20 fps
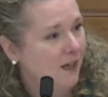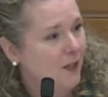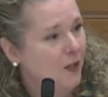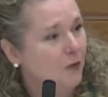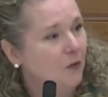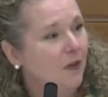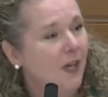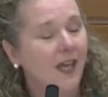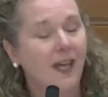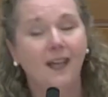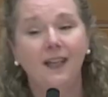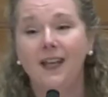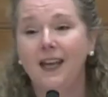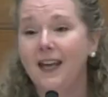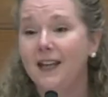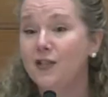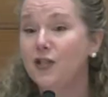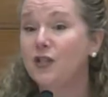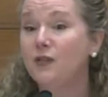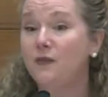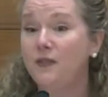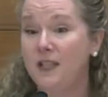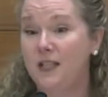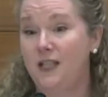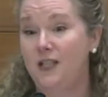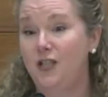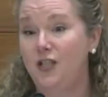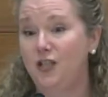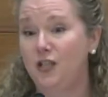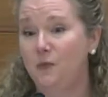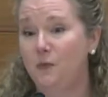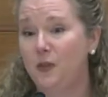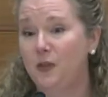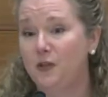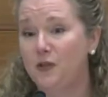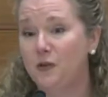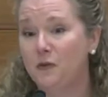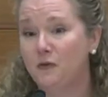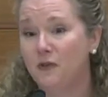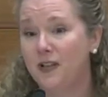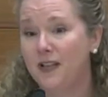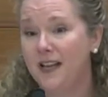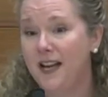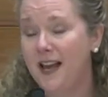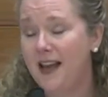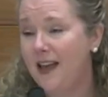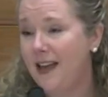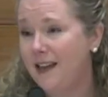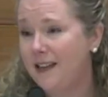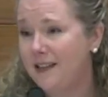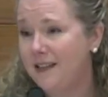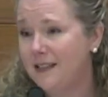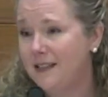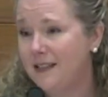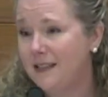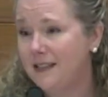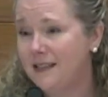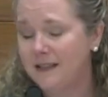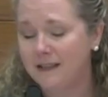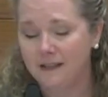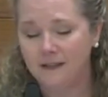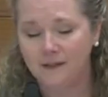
You can't catch fish with torn nets.